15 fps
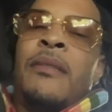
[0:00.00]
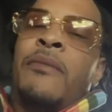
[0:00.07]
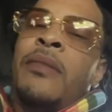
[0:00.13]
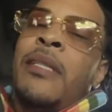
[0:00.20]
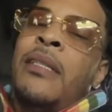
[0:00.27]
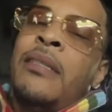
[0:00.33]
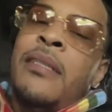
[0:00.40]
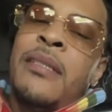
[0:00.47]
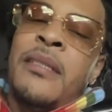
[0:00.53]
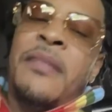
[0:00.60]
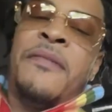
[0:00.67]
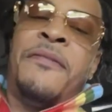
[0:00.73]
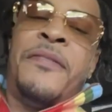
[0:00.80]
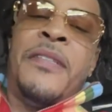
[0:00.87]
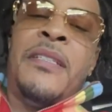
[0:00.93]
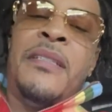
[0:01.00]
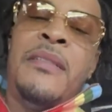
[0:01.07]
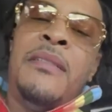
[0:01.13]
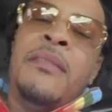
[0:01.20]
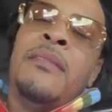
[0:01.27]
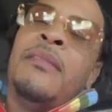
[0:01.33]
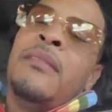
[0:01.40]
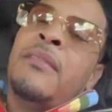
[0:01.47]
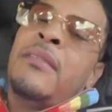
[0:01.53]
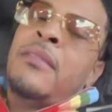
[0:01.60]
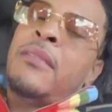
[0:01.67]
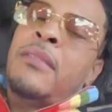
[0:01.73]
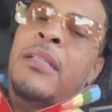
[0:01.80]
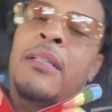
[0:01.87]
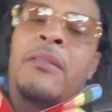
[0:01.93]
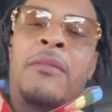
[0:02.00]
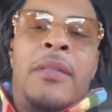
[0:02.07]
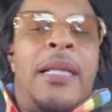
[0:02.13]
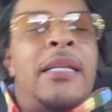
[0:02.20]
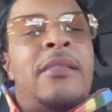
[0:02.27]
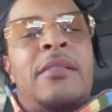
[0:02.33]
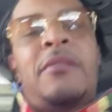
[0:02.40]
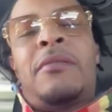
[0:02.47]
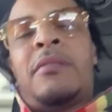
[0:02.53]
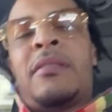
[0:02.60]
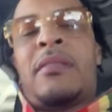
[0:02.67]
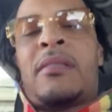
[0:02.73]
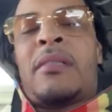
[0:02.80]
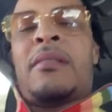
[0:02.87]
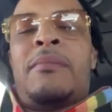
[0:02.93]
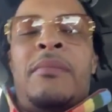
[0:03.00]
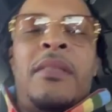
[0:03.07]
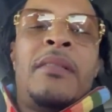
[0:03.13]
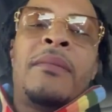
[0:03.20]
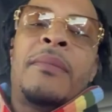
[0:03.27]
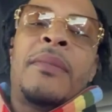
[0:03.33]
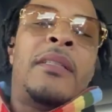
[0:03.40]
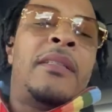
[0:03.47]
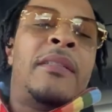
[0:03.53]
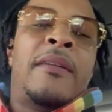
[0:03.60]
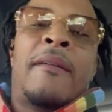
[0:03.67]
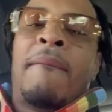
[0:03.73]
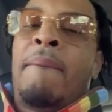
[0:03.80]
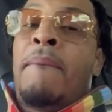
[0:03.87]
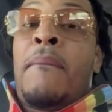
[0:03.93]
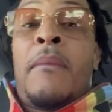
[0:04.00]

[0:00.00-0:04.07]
And when they done feeding, they go latch on to something else, man.